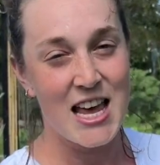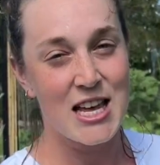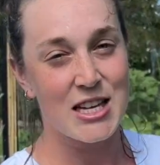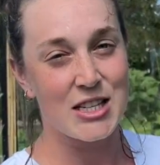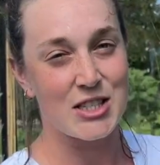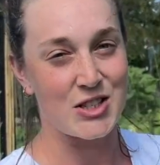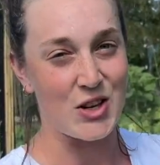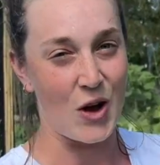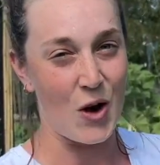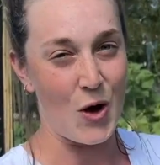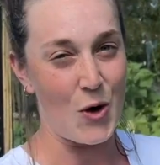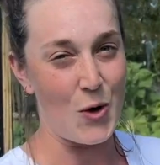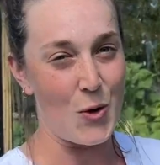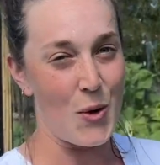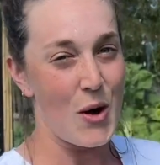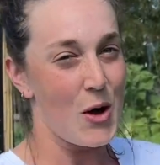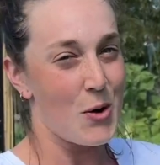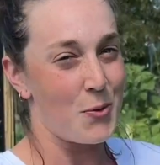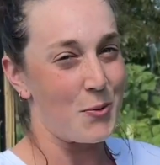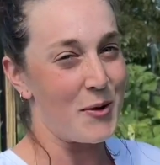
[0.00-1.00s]
So
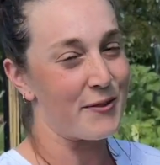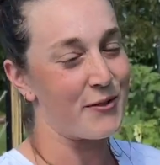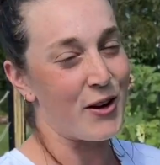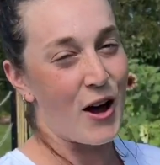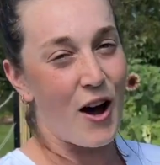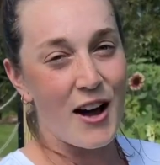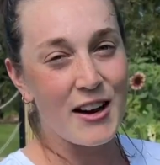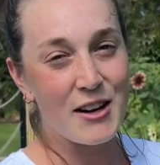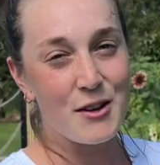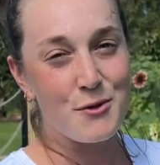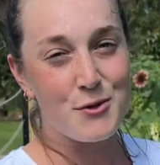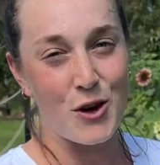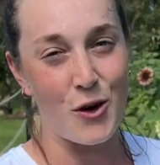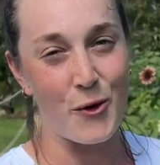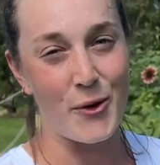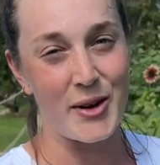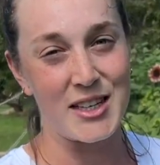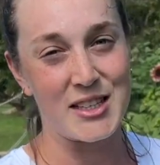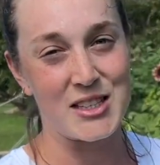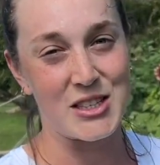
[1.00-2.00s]
we're kind of
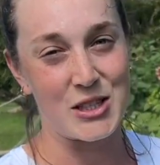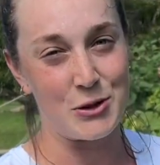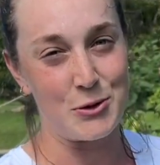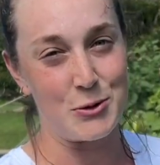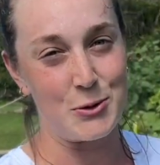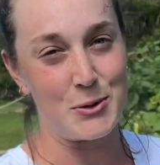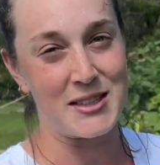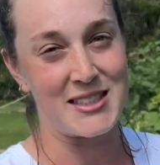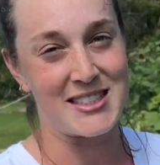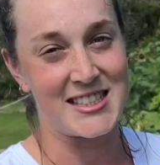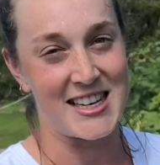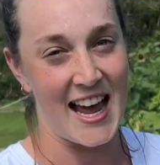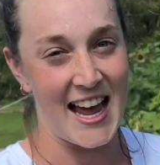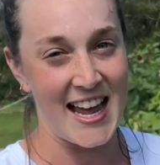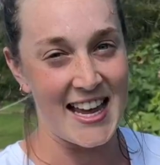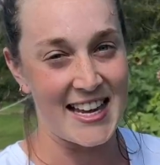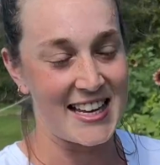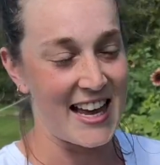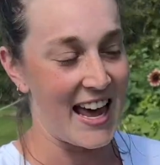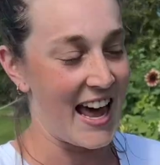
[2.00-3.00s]
going to
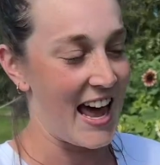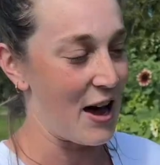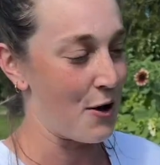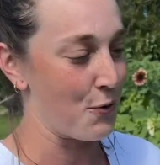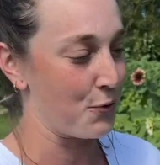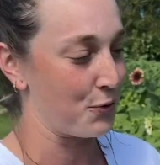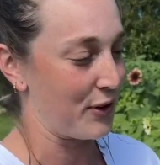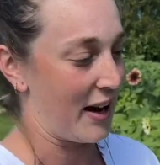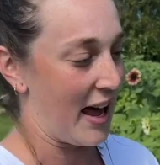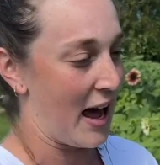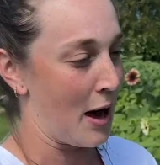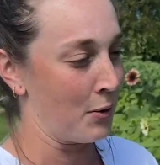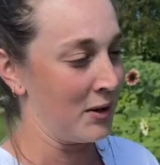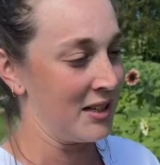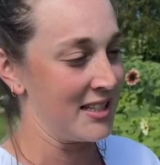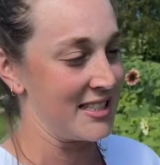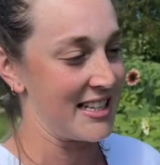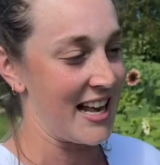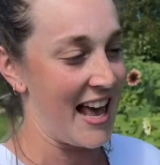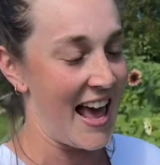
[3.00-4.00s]
take our
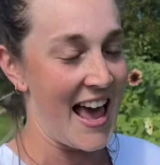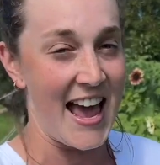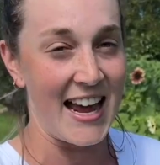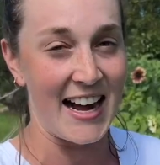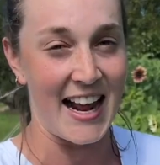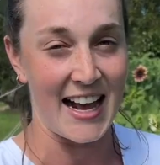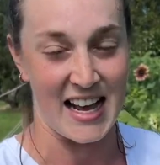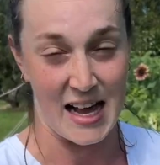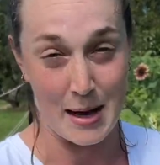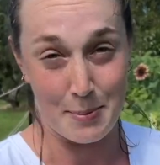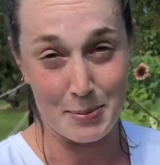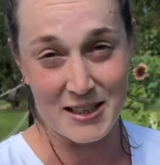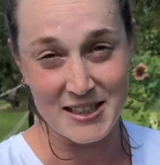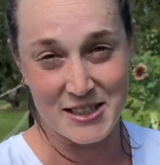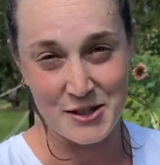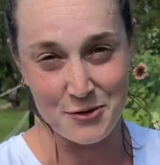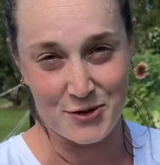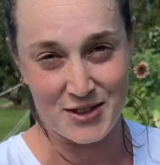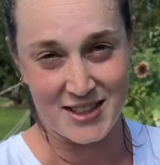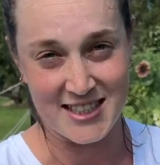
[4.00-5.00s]
flowers at a couple of
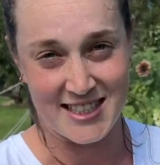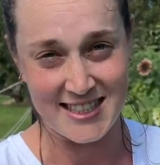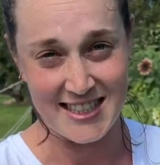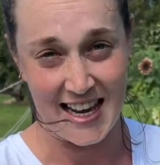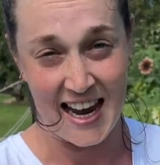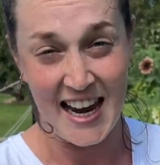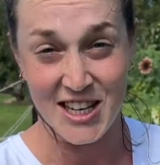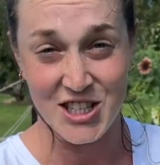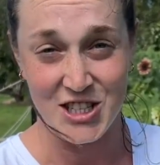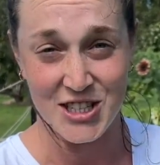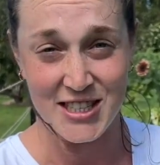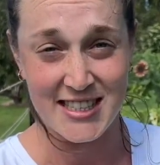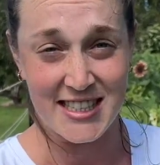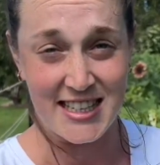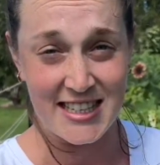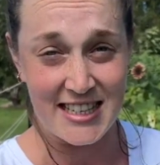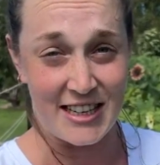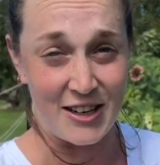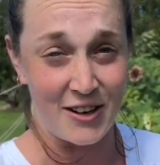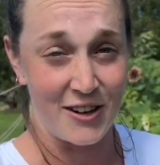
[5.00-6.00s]
different stages
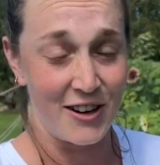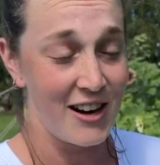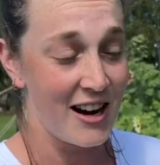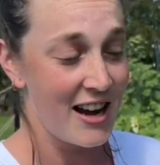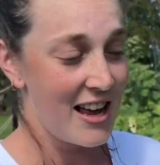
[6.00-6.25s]
here.